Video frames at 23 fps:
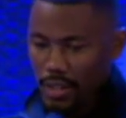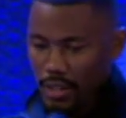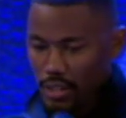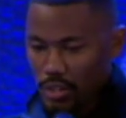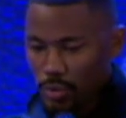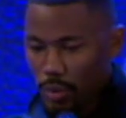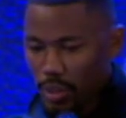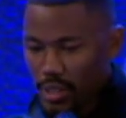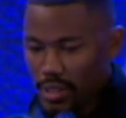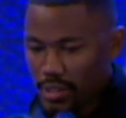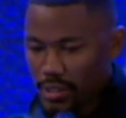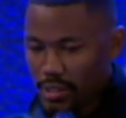In
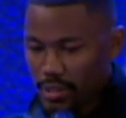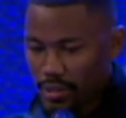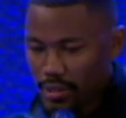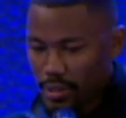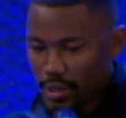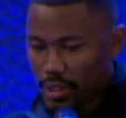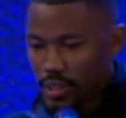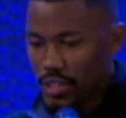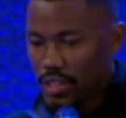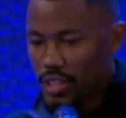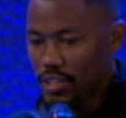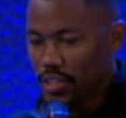
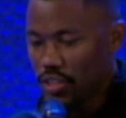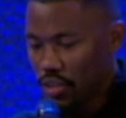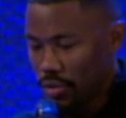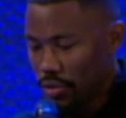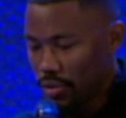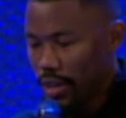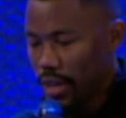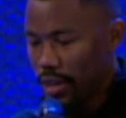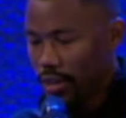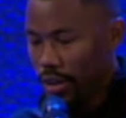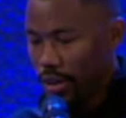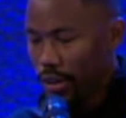2016, just as you
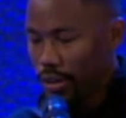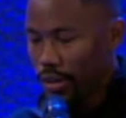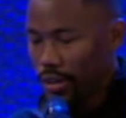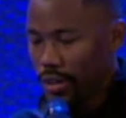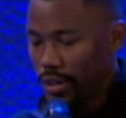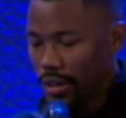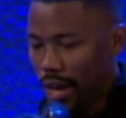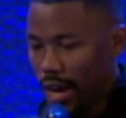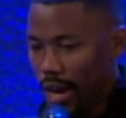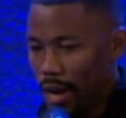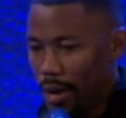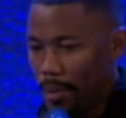stated
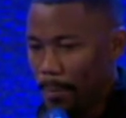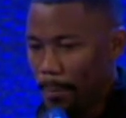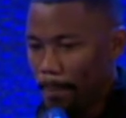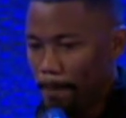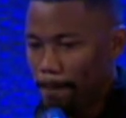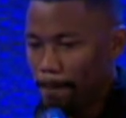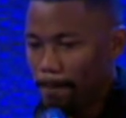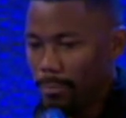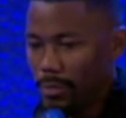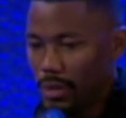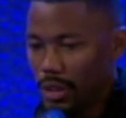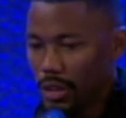earlier,
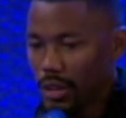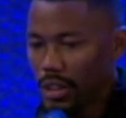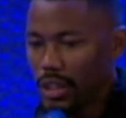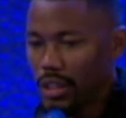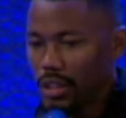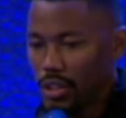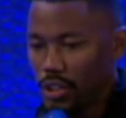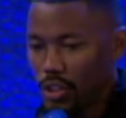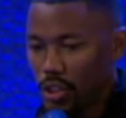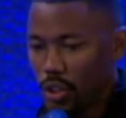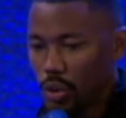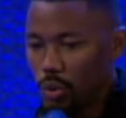I'm
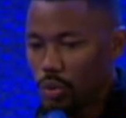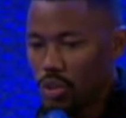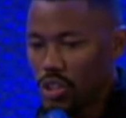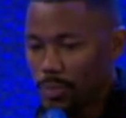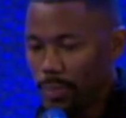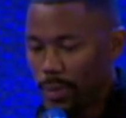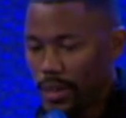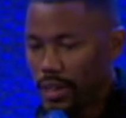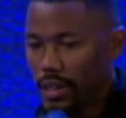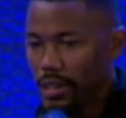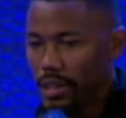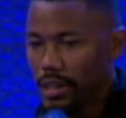looking to do
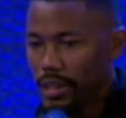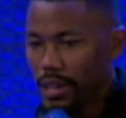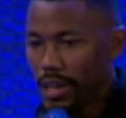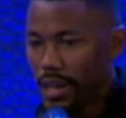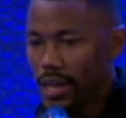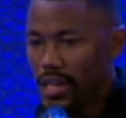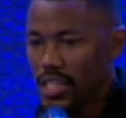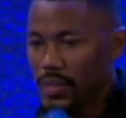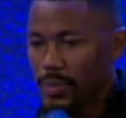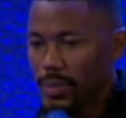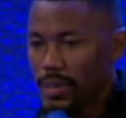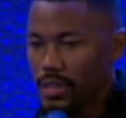speaking
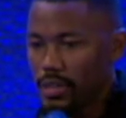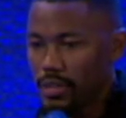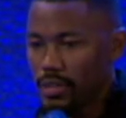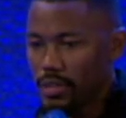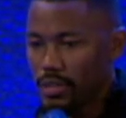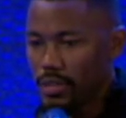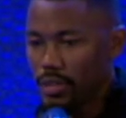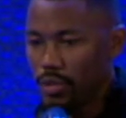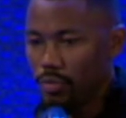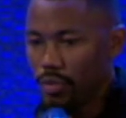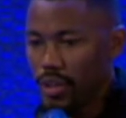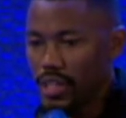engagements
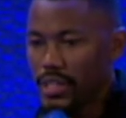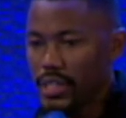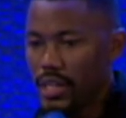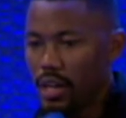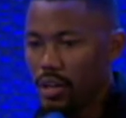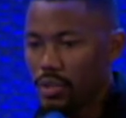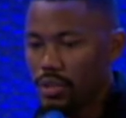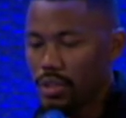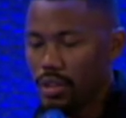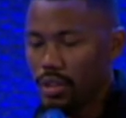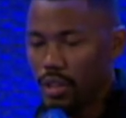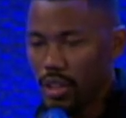to reach
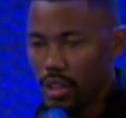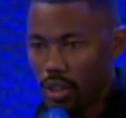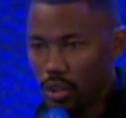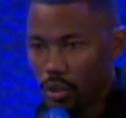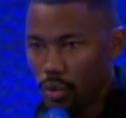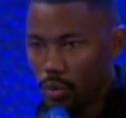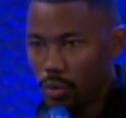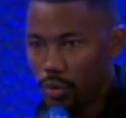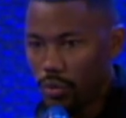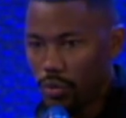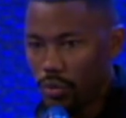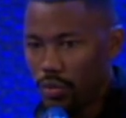out to the
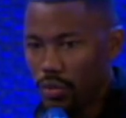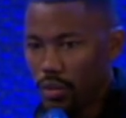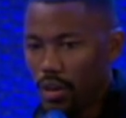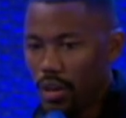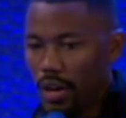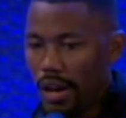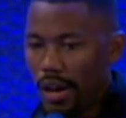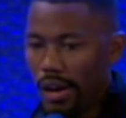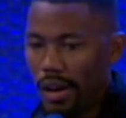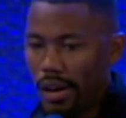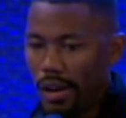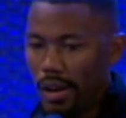youth.
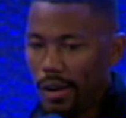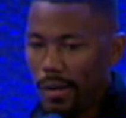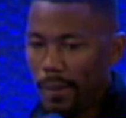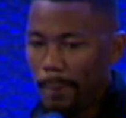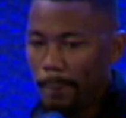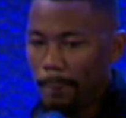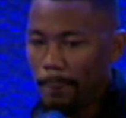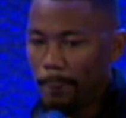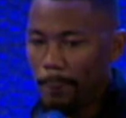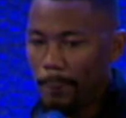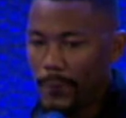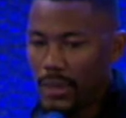
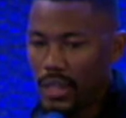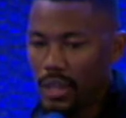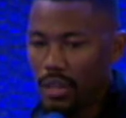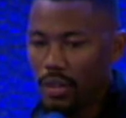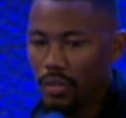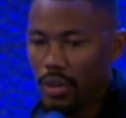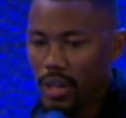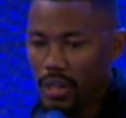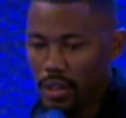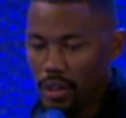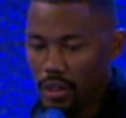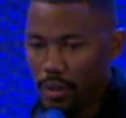Getting
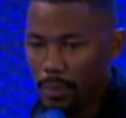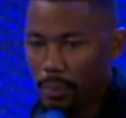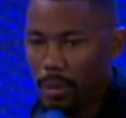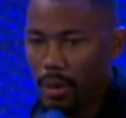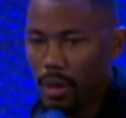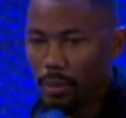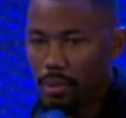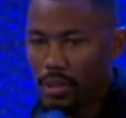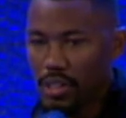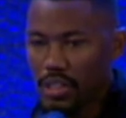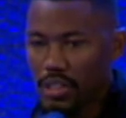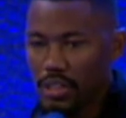ready to
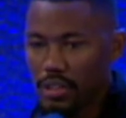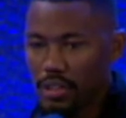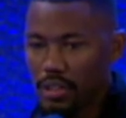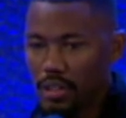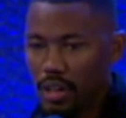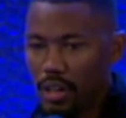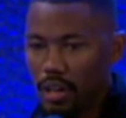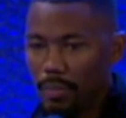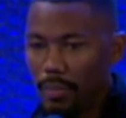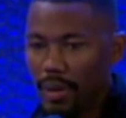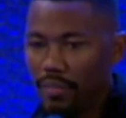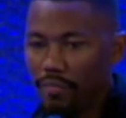publish
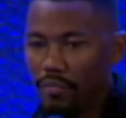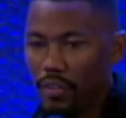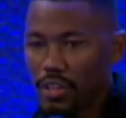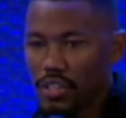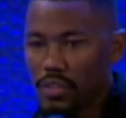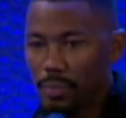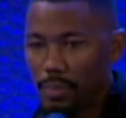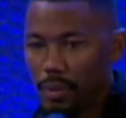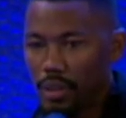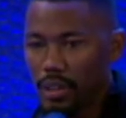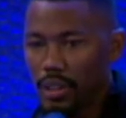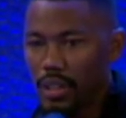my
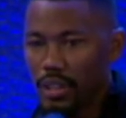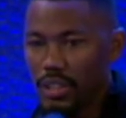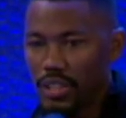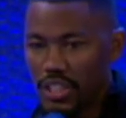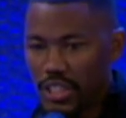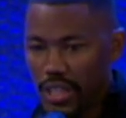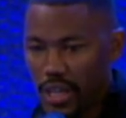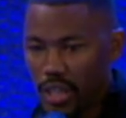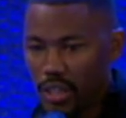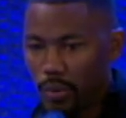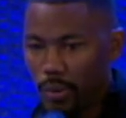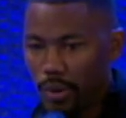first book in
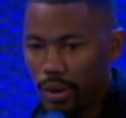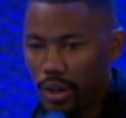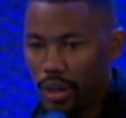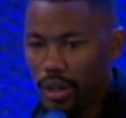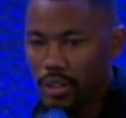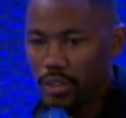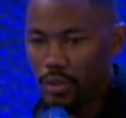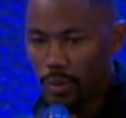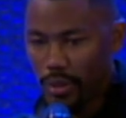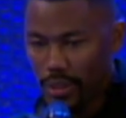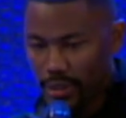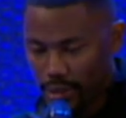January
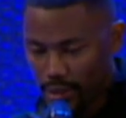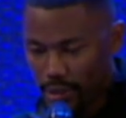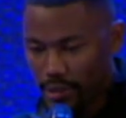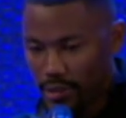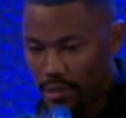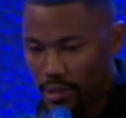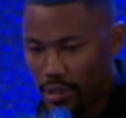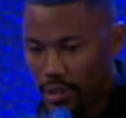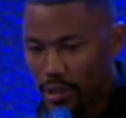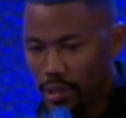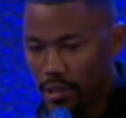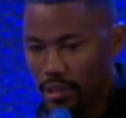
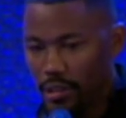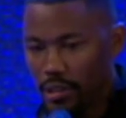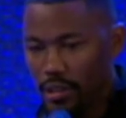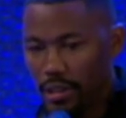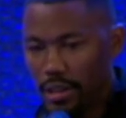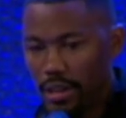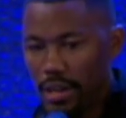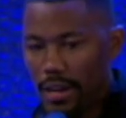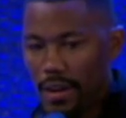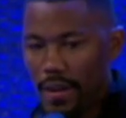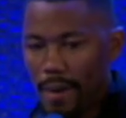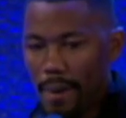2016.
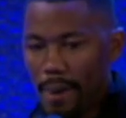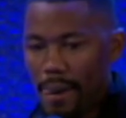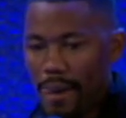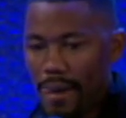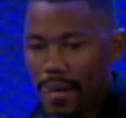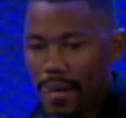Wow.